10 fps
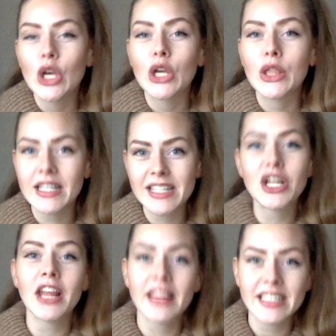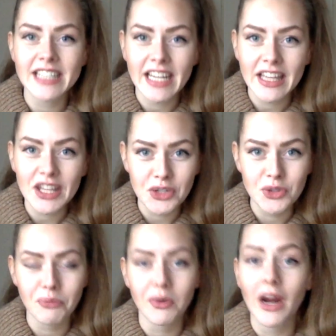this is not the day that you
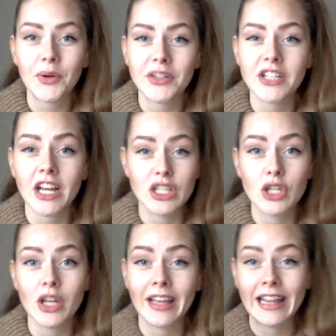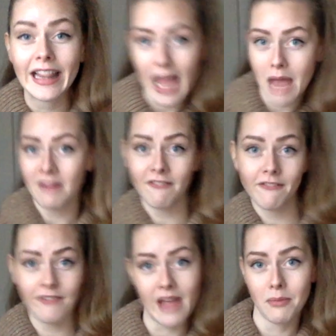should prioritize looking glam and
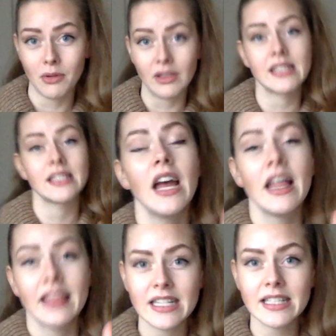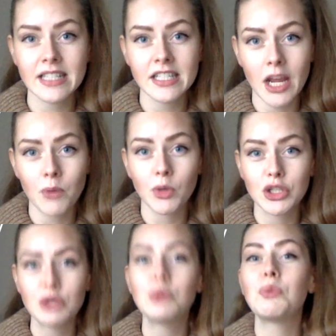fabulous. This is the day where
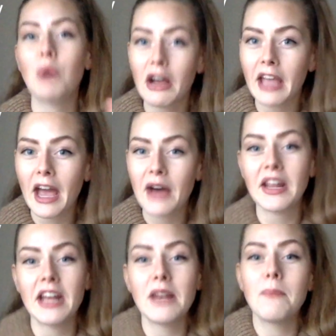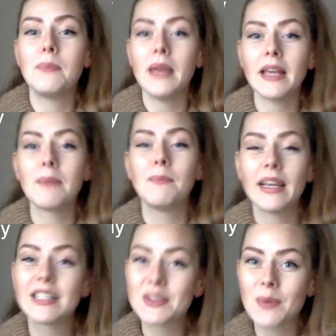you walk out in a big, big
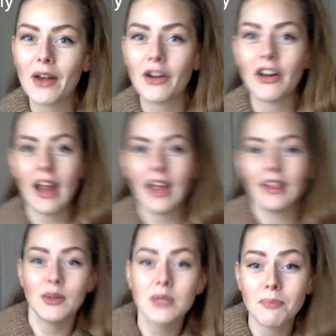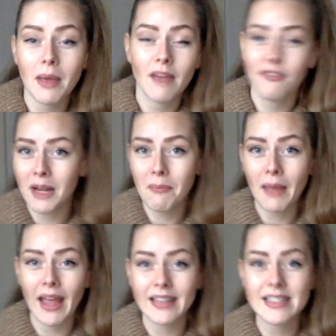sweater and loose fitting
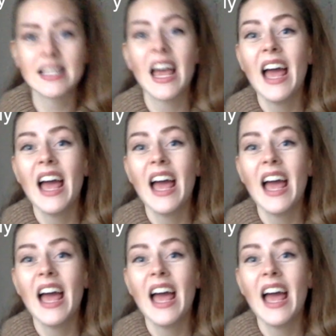pants